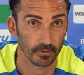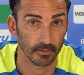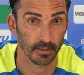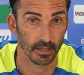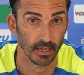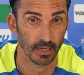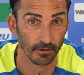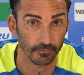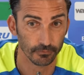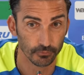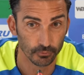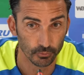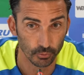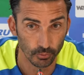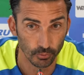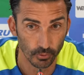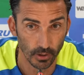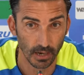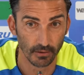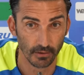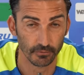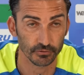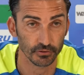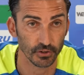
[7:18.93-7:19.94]
they have to
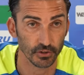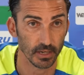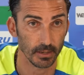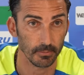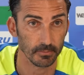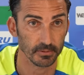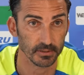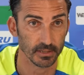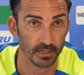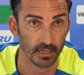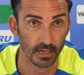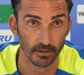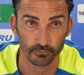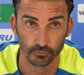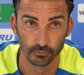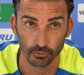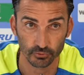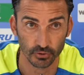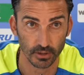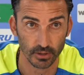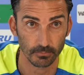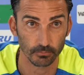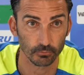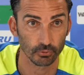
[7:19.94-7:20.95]
have dreams they have to
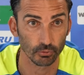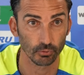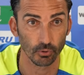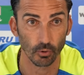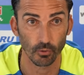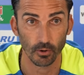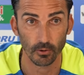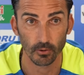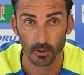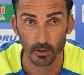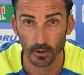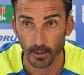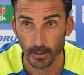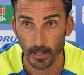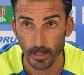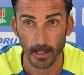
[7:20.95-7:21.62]
dream to go